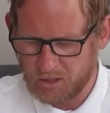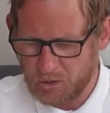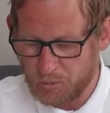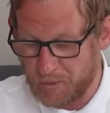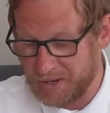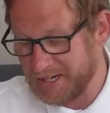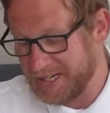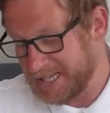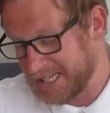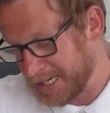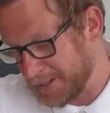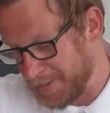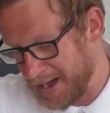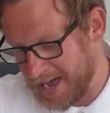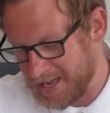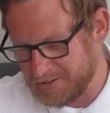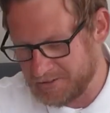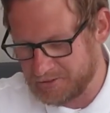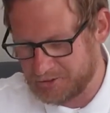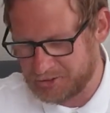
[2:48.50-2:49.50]
When He
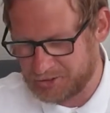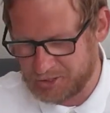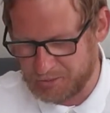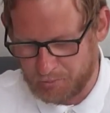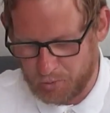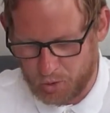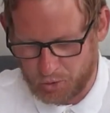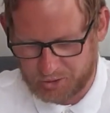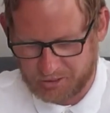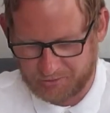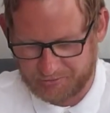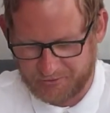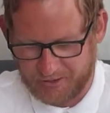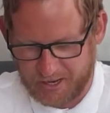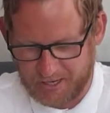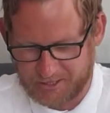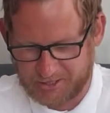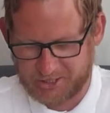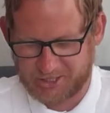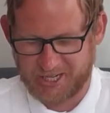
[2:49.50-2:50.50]
commands to
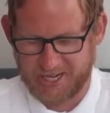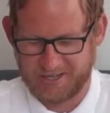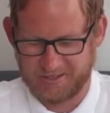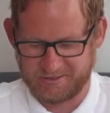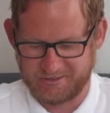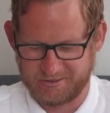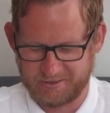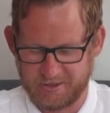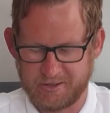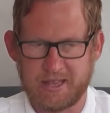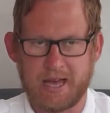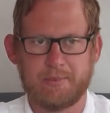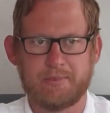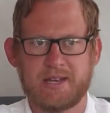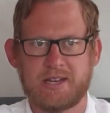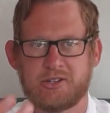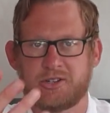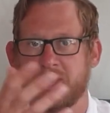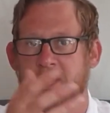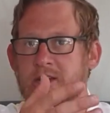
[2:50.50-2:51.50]
mortify sin, that
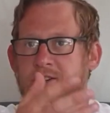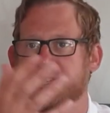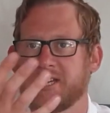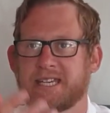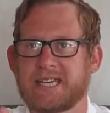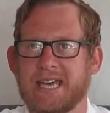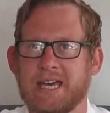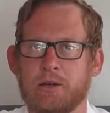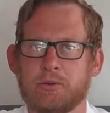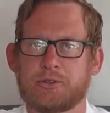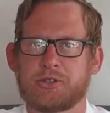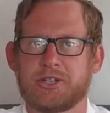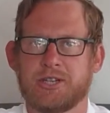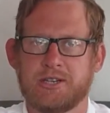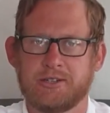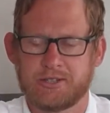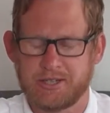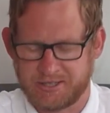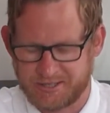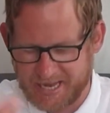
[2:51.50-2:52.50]
means to kill
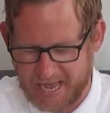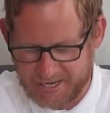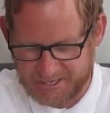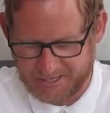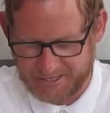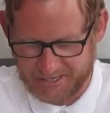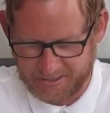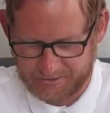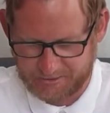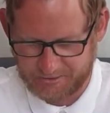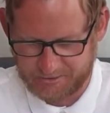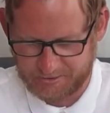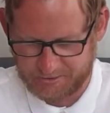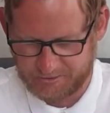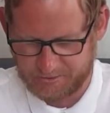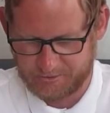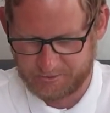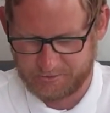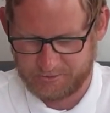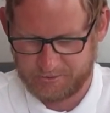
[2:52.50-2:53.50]
sin, to deaden it,
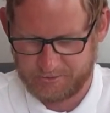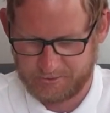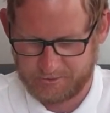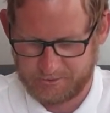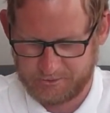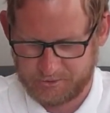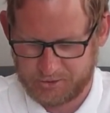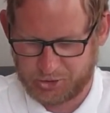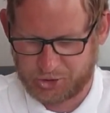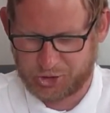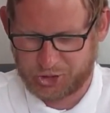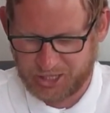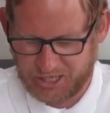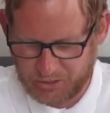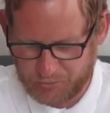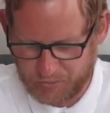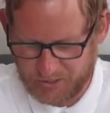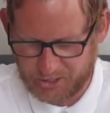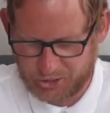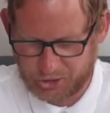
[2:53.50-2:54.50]
the
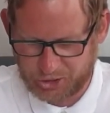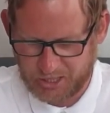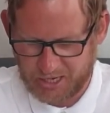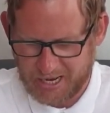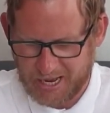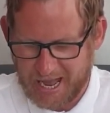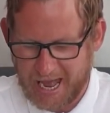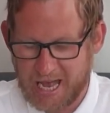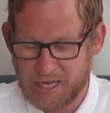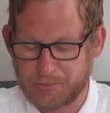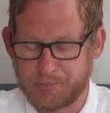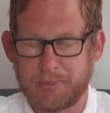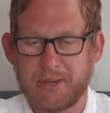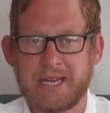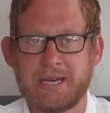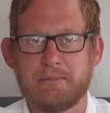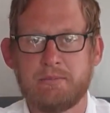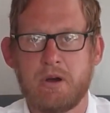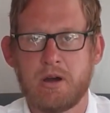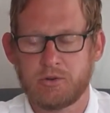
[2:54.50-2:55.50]
sin which has
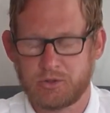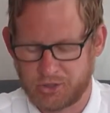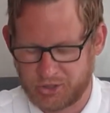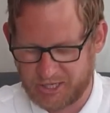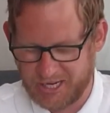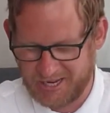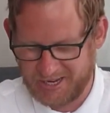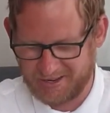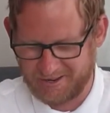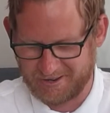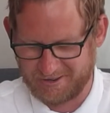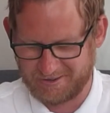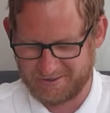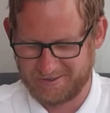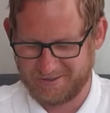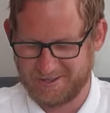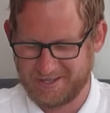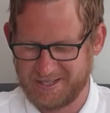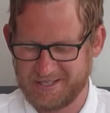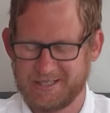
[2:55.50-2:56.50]
been most dear.
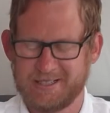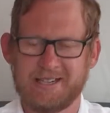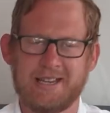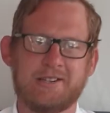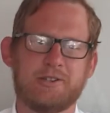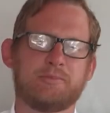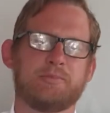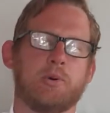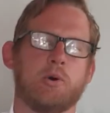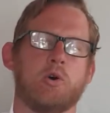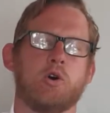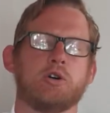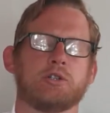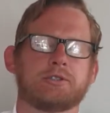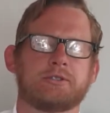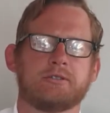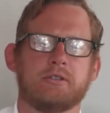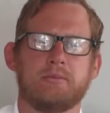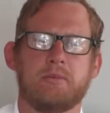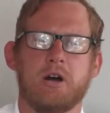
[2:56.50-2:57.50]
Let us pause
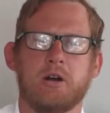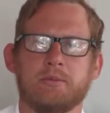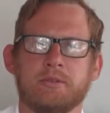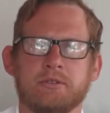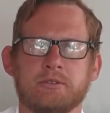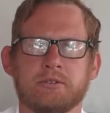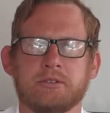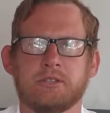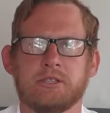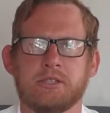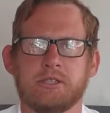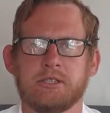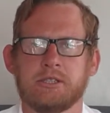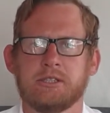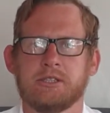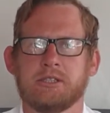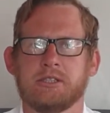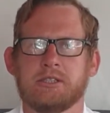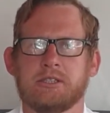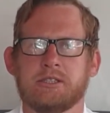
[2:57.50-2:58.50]
for a moment.
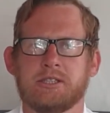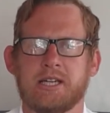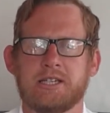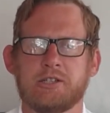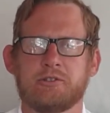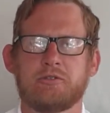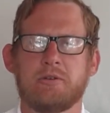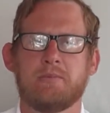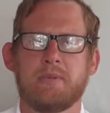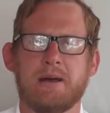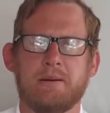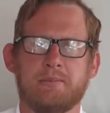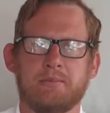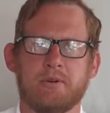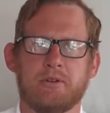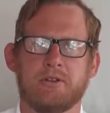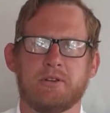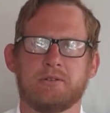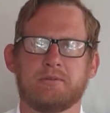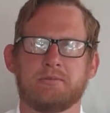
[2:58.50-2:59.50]
And let us
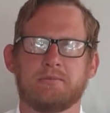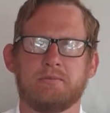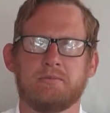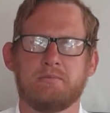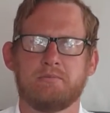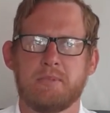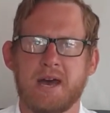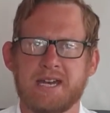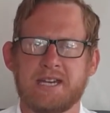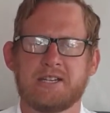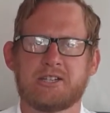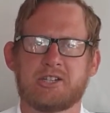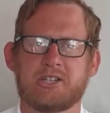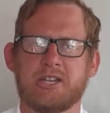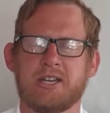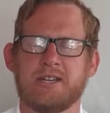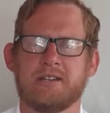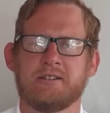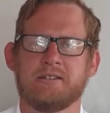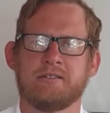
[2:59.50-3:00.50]
remember, many
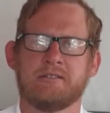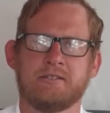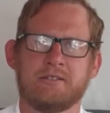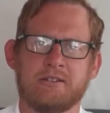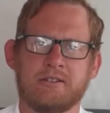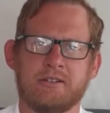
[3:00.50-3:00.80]
sin